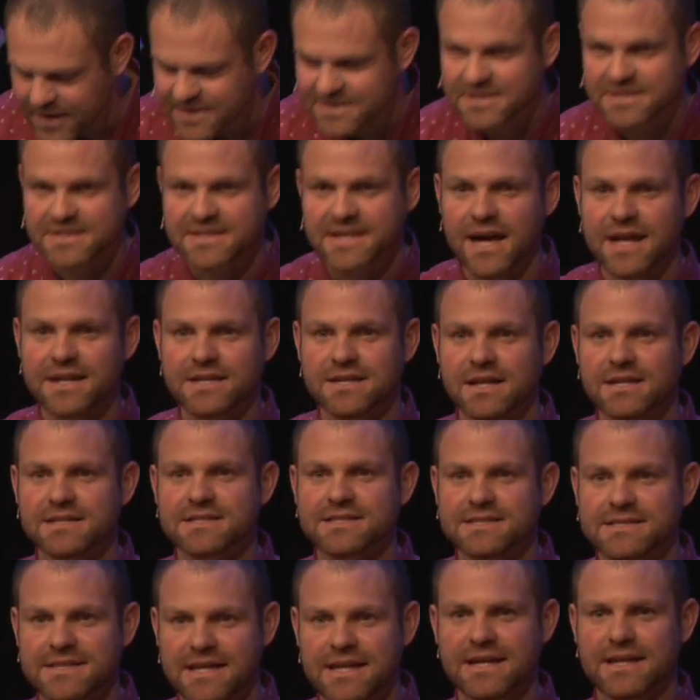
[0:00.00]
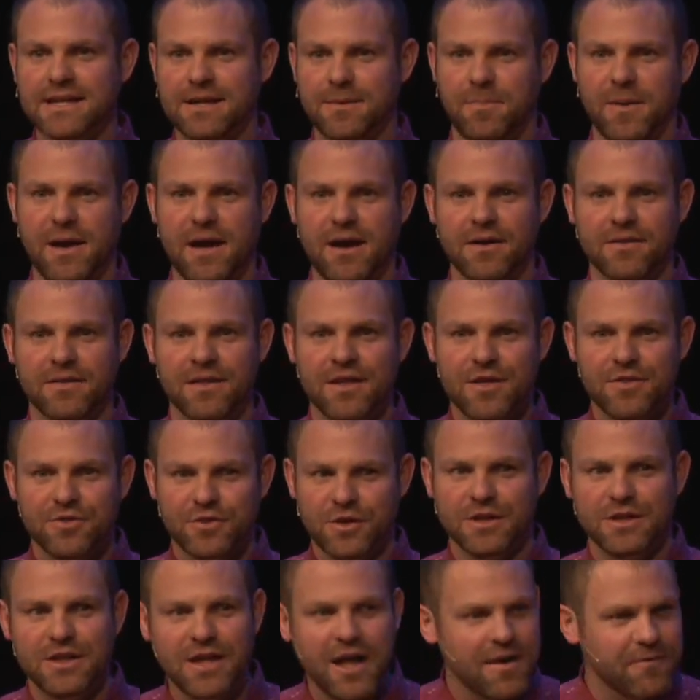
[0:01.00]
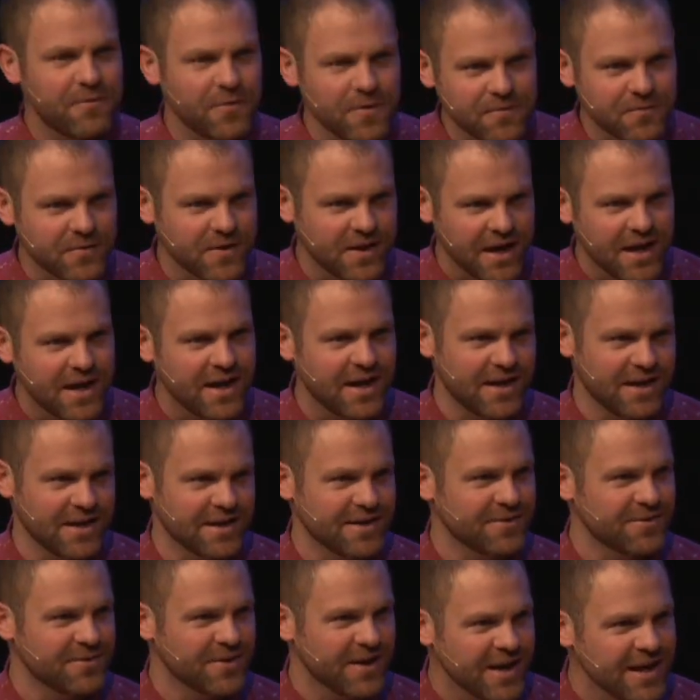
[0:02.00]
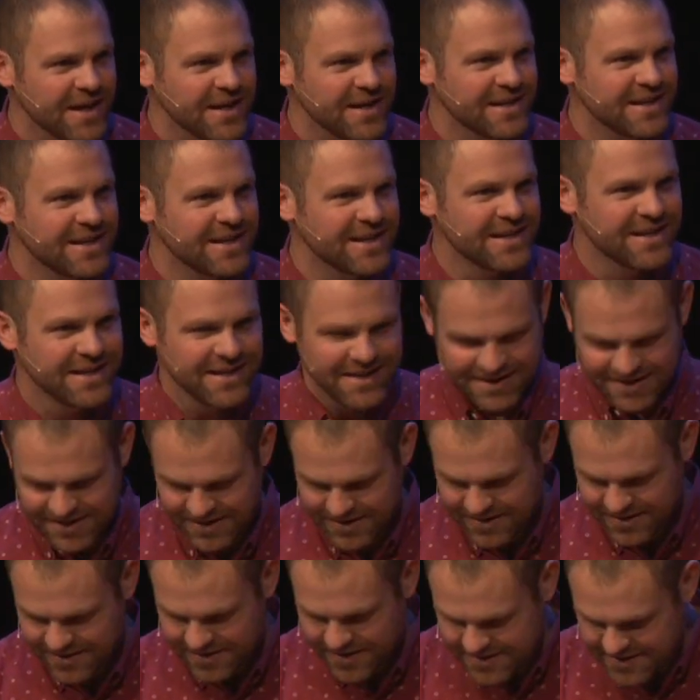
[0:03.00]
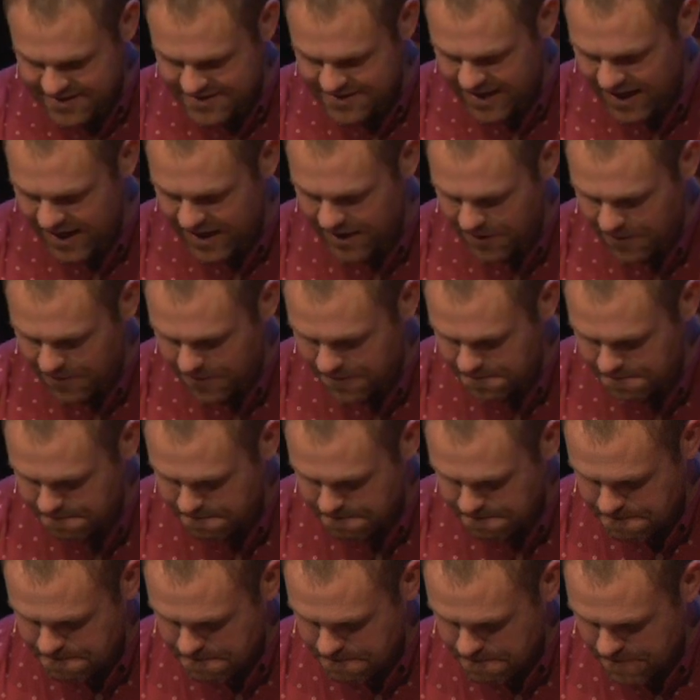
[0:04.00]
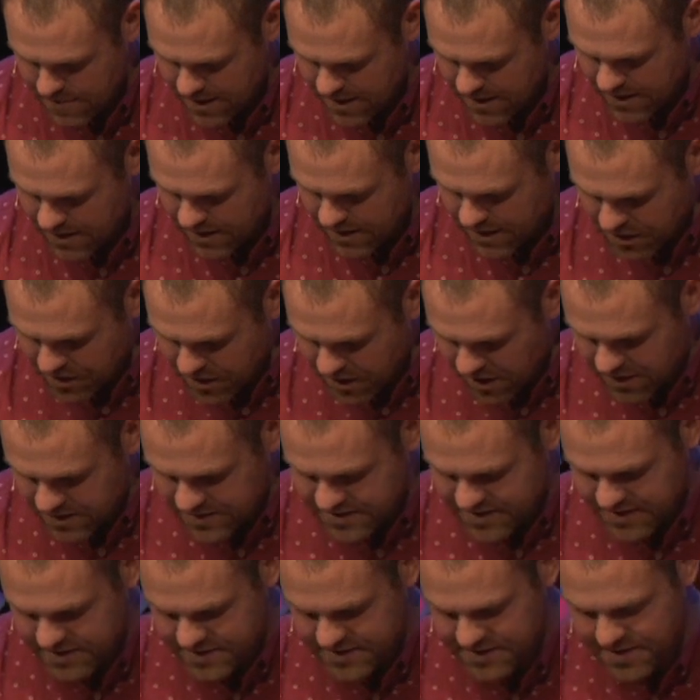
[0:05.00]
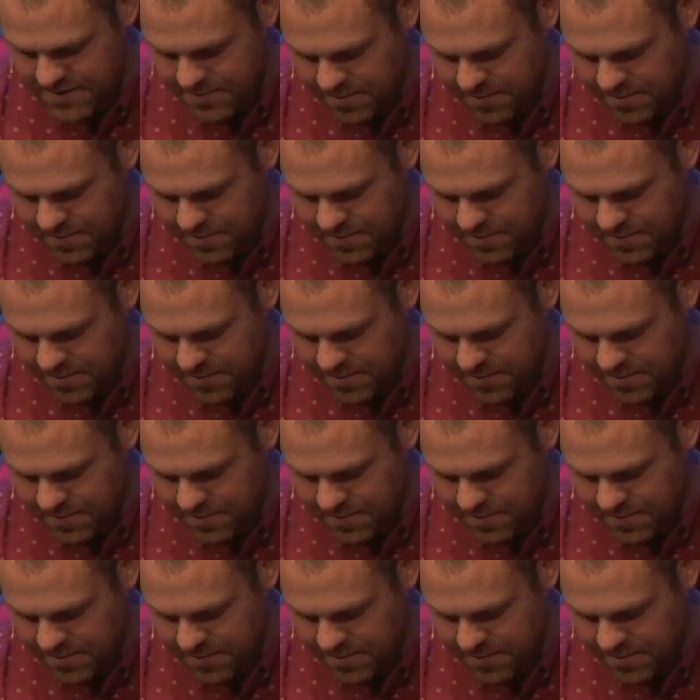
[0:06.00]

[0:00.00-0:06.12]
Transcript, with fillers: just got done singing about the love of God, right? This is how it guards us. The